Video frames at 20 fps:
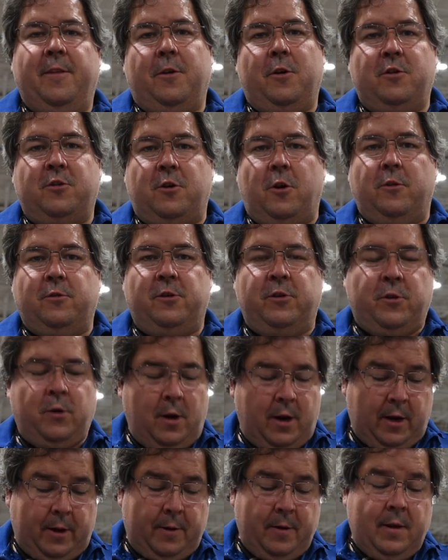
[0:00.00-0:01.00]
in there starts to
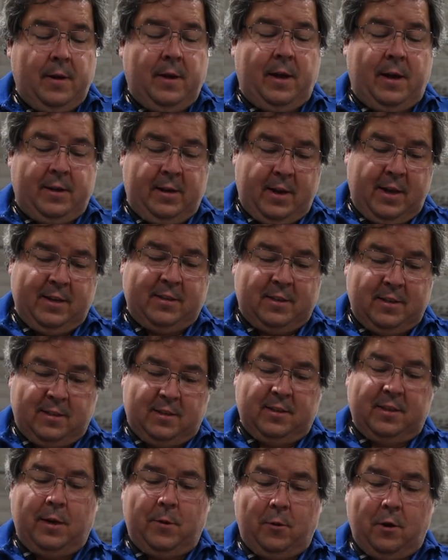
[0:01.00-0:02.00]
dry. And yes,
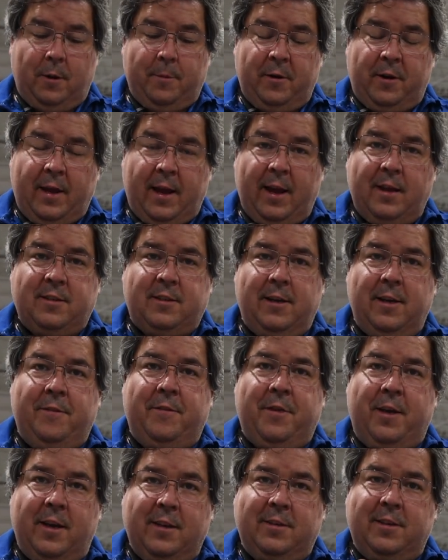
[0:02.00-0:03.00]
this is a rubber gasket,
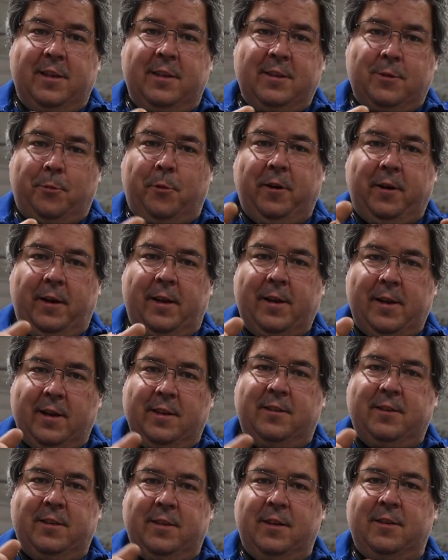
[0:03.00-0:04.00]
and yes, it is springy,
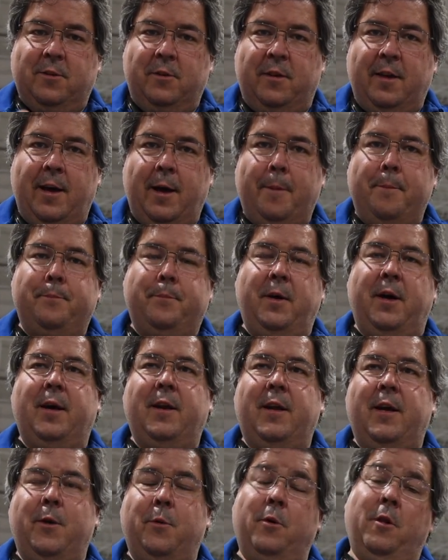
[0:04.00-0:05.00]
yes, it does do that,
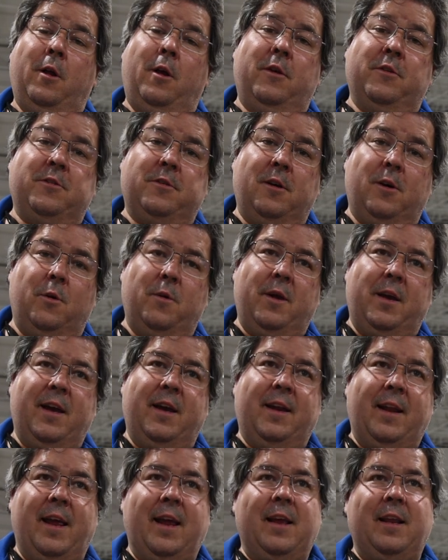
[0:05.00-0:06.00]
but it will also,
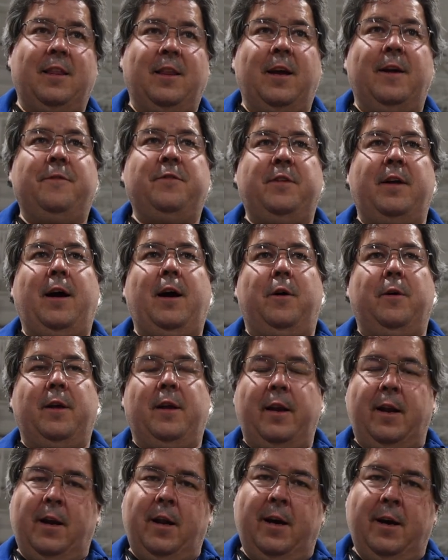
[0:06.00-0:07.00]
in a left out,
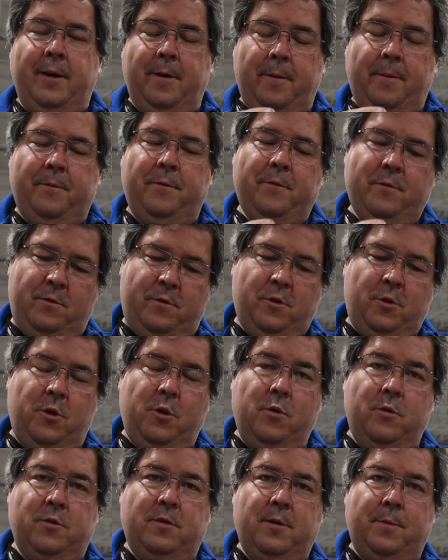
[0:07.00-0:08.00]
in an
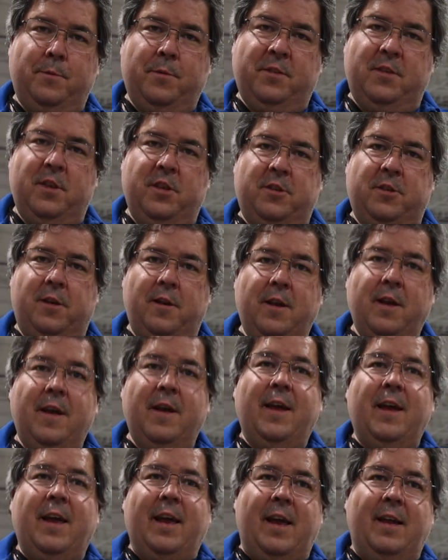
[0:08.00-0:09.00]
unused position,
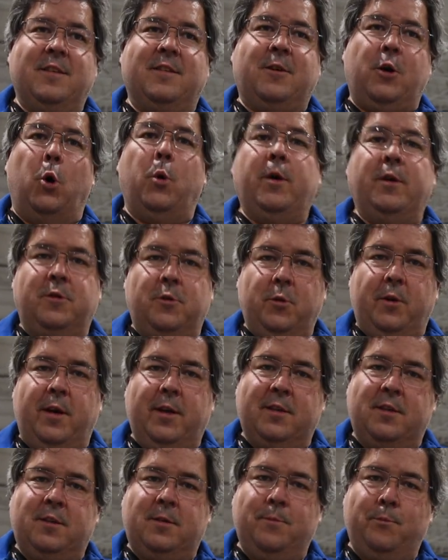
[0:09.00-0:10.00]
it's going to
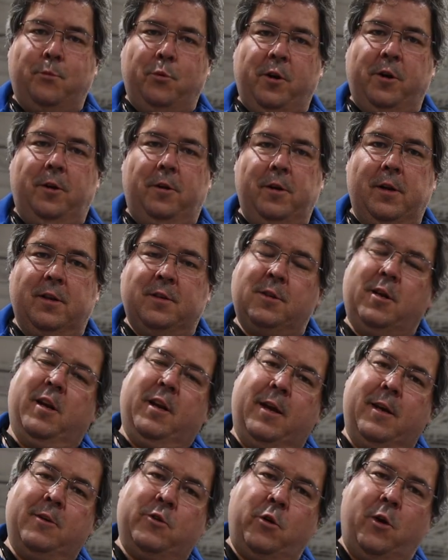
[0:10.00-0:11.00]
get brittle and it's going
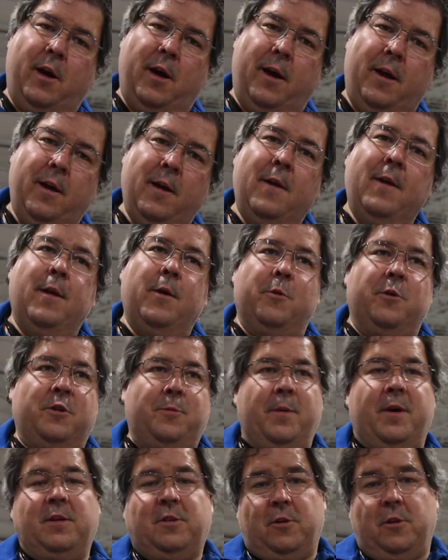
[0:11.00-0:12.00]
to get dry,
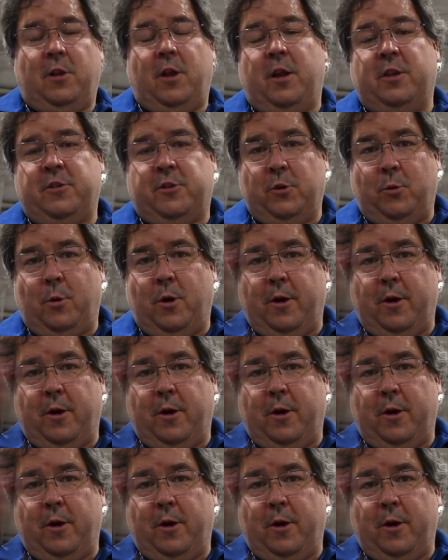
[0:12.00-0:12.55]
which means you lost your